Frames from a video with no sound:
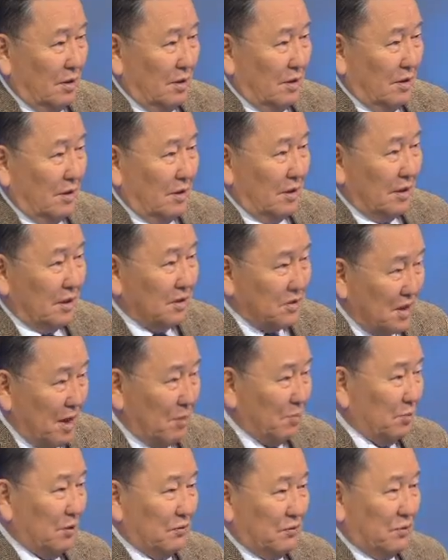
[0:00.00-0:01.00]

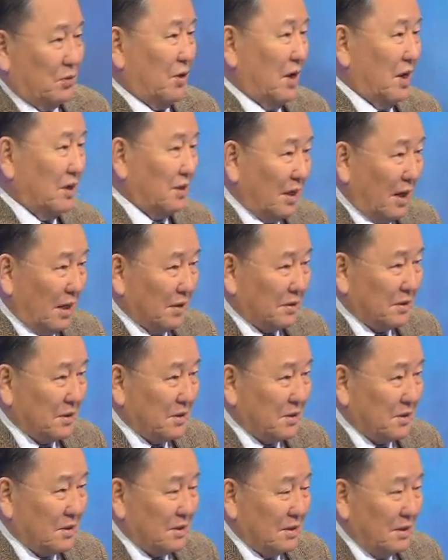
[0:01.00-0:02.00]
example for other
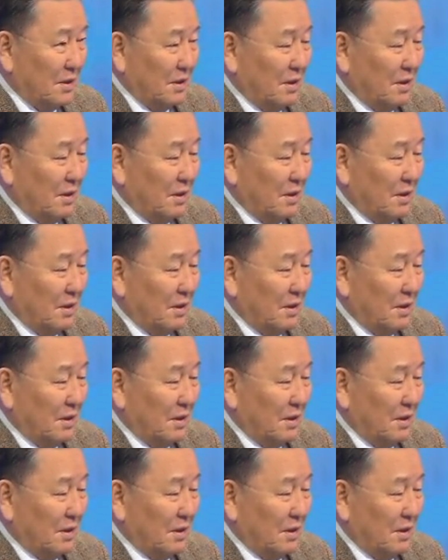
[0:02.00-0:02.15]
countries.